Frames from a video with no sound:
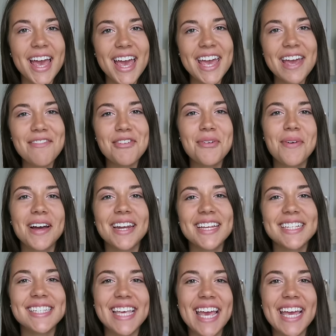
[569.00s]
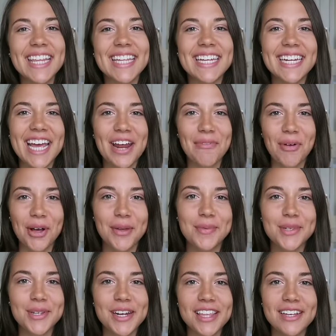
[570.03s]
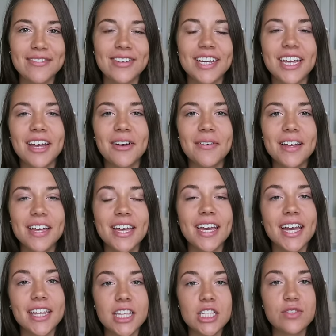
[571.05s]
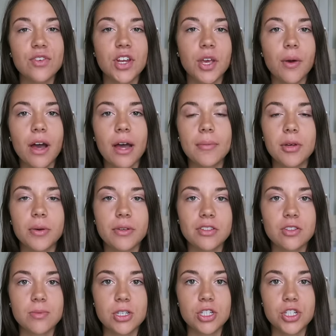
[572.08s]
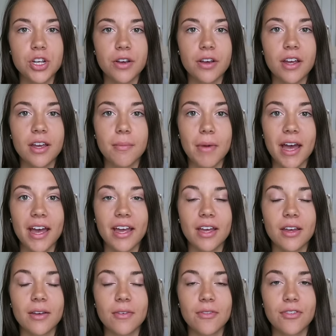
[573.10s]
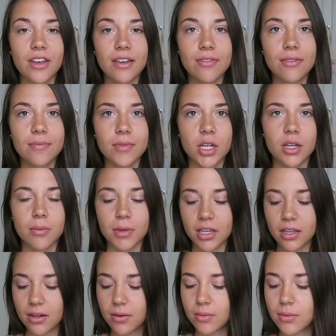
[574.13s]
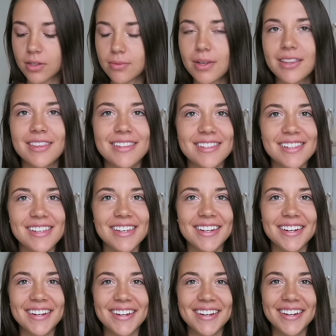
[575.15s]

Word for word: Hey everyone, it's Caitlin and welcome to another video. In this video I'm going to be sharing my favorite, oh man, what month is it?